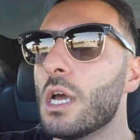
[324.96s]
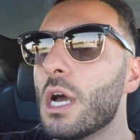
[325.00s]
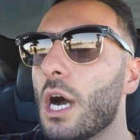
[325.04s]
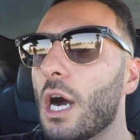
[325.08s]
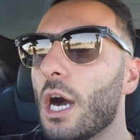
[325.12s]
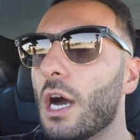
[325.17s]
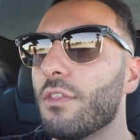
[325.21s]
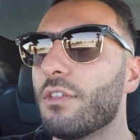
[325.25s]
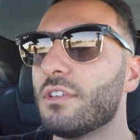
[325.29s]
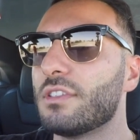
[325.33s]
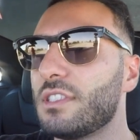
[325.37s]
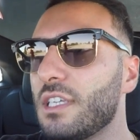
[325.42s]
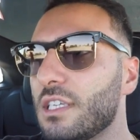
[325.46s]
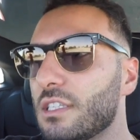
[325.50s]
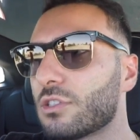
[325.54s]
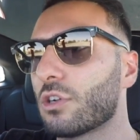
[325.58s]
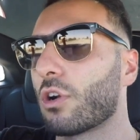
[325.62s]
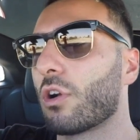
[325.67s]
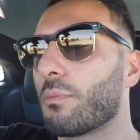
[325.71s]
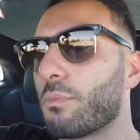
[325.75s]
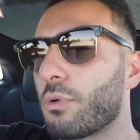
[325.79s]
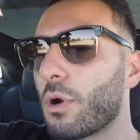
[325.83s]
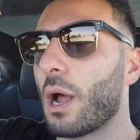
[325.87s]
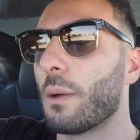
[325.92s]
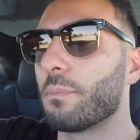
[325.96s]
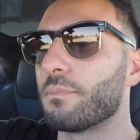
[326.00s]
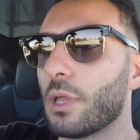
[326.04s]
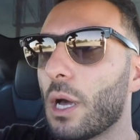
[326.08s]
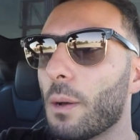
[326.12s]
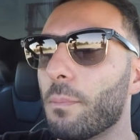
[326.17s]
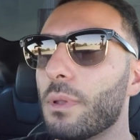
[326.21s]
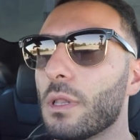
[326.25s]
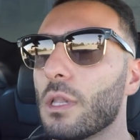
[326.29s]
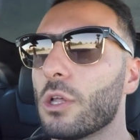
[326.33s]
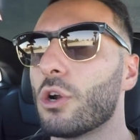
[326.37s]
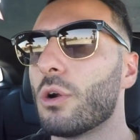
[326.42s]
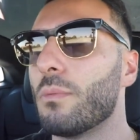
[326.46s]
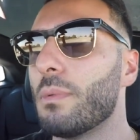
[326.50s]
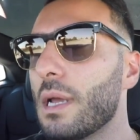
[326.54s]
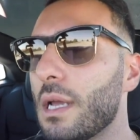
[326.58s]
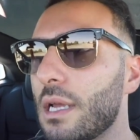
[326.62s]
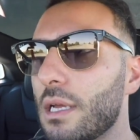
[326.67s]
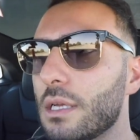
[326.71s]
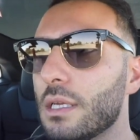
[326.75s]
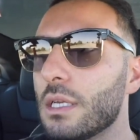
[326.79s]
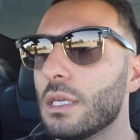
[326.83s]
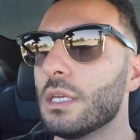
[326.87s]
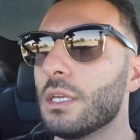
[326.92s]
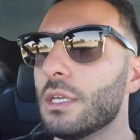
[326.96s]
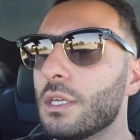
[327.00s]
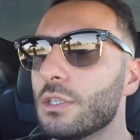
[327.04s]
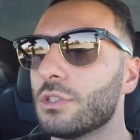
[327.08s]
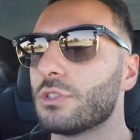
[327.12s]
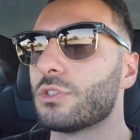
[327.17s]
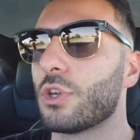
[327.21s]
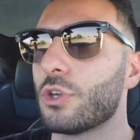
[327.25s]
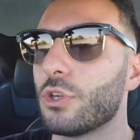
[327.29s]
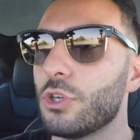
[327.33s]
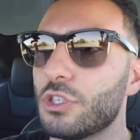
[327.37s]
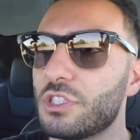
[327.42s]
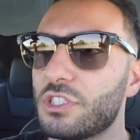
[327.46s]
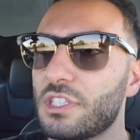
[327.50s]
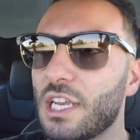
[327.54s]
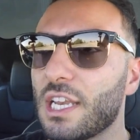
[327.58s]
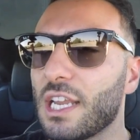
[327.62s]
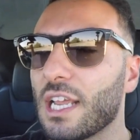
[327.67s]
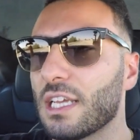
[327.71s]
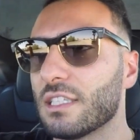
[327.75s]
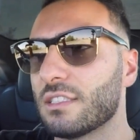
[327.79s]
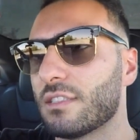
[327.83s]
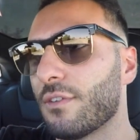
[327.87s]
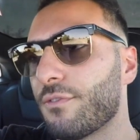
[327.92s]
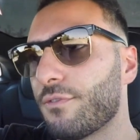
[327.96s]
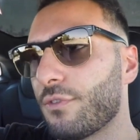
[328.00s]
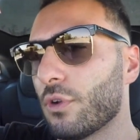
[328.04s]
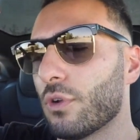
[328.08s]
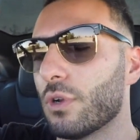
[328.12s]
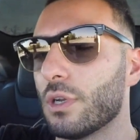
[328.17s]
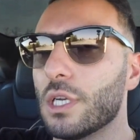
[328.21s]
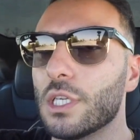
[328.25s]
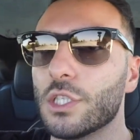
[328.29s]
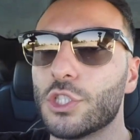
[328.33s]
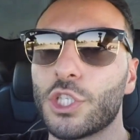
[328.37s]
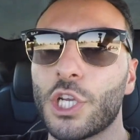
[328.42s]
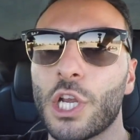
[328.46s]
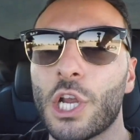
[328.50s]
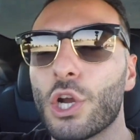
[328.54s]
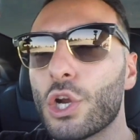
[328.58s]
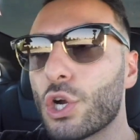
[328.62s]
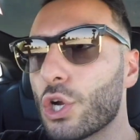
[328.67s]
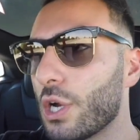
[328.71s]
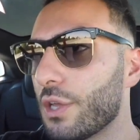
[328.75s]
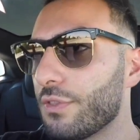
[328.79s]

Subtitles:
The seats are propped up a little bit, so you're sitting as if you're in a chair,